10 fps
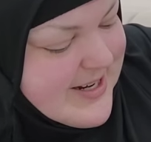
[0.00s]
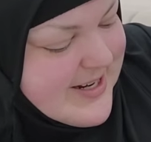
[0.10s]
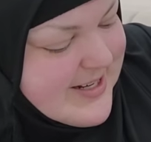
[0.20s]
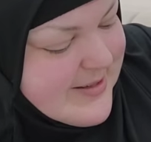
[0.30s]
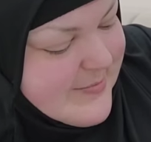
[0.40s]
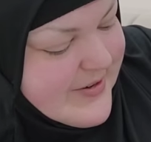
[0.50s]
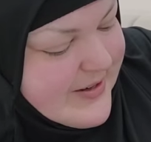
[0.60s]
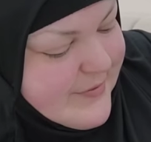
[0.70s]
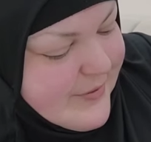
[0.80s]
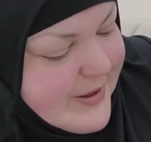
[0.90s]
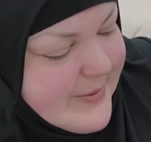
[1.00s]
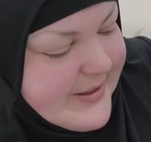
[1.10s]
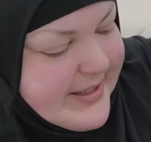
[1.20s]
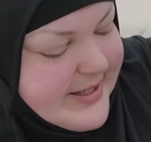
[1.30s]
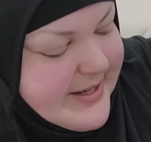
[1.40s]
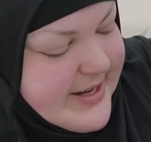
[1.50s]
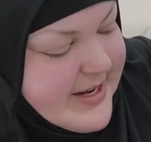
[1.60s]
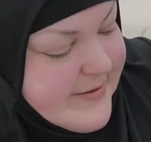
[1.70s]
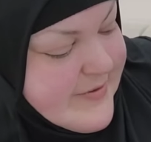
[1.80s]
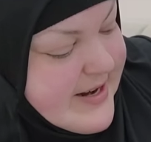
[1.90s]
I eat them very frequently,
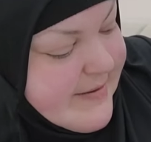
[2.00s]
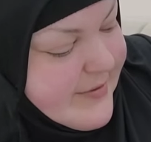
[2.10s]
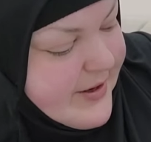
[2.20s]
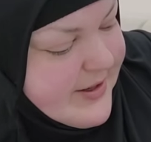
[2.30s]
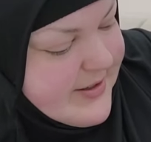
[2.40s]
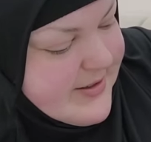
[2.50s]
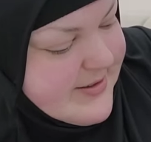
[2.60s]
and I've never,